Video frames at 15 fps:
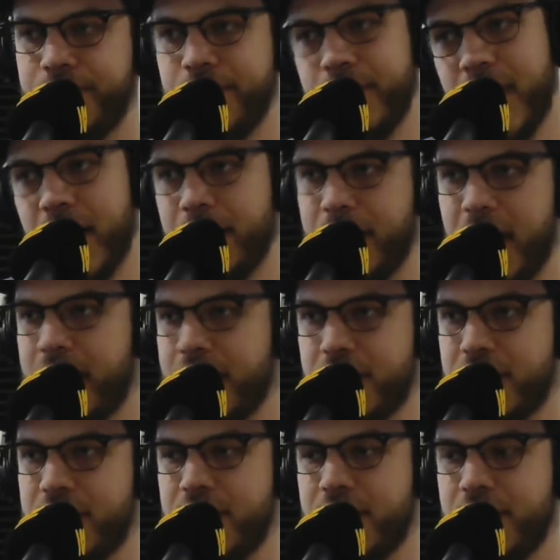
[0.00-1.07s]
yeah, I can
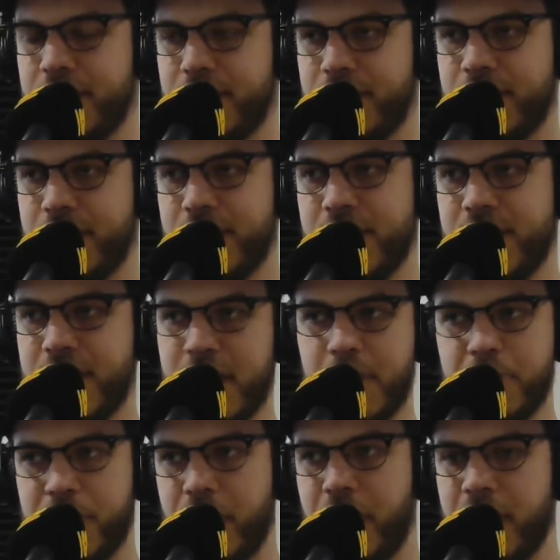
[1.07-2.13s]
just see
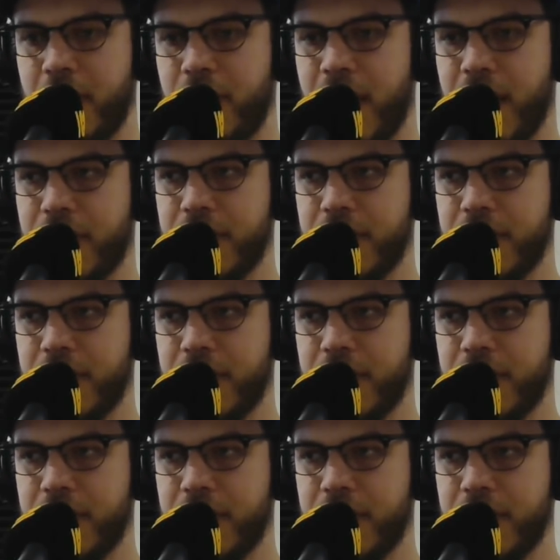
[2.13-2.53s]
them turning it around.